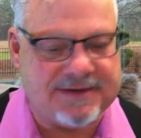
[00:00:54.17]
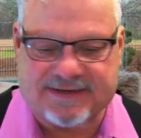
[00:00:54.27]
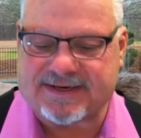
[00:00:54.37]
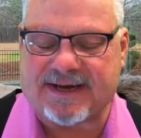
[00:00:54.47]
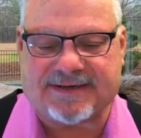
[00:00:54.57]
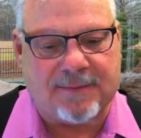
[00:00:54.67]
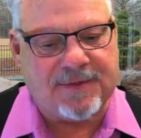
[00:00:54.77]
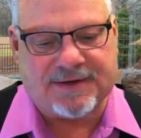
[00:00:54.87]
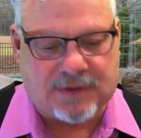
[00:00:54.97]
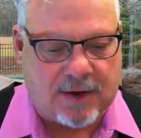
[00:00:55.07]
Just say
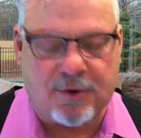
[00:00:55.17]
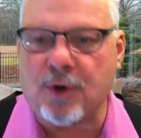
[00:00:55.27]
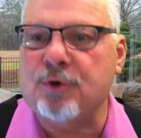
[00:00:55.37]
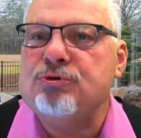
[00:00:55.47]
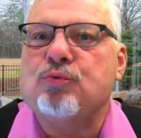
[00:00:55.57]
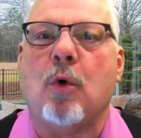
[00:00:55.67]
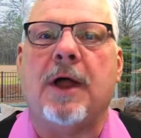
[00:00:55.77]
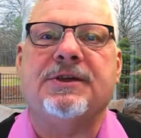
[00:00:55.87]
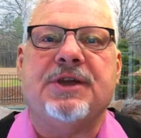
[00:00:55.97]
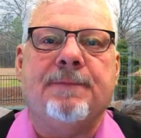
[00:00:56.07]
something so I'll know who's
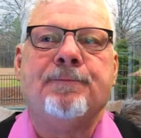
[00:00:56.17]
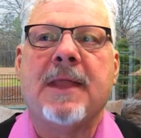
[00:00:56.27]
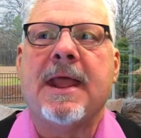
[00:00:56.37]
watching.